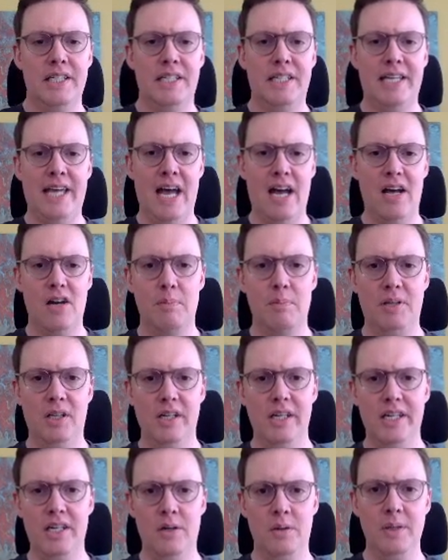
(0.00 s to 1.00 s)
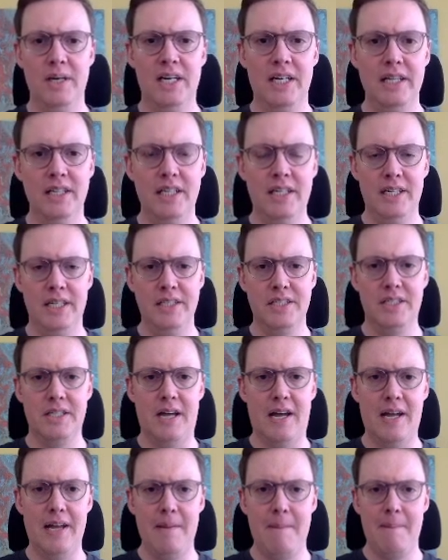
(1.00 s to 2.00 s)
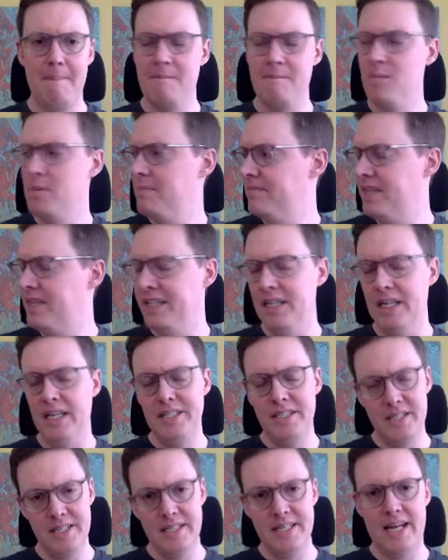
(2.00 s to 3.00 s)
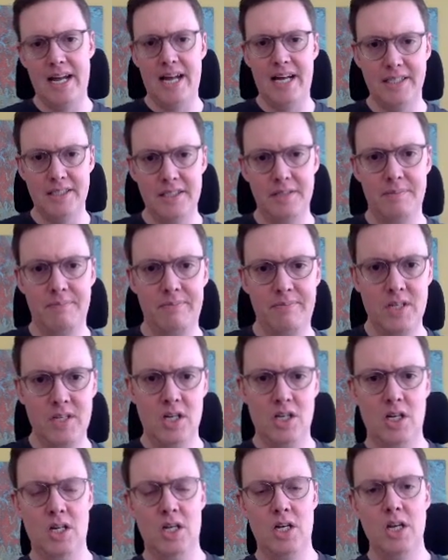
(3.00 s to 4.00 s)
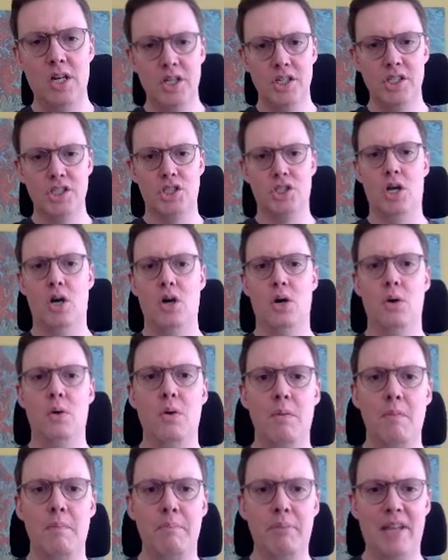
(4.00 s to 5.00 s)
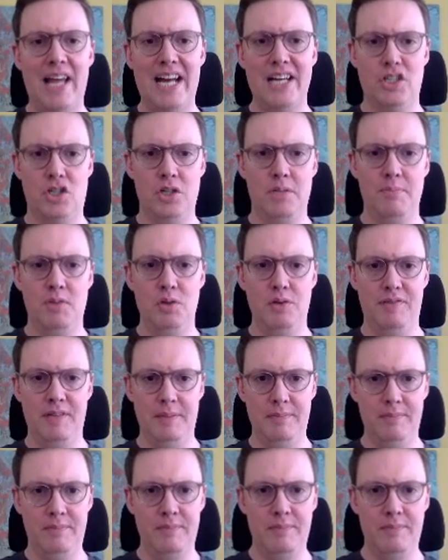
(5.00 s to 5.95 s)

counterplay going on the king side. The knight's attacked, so black should move it.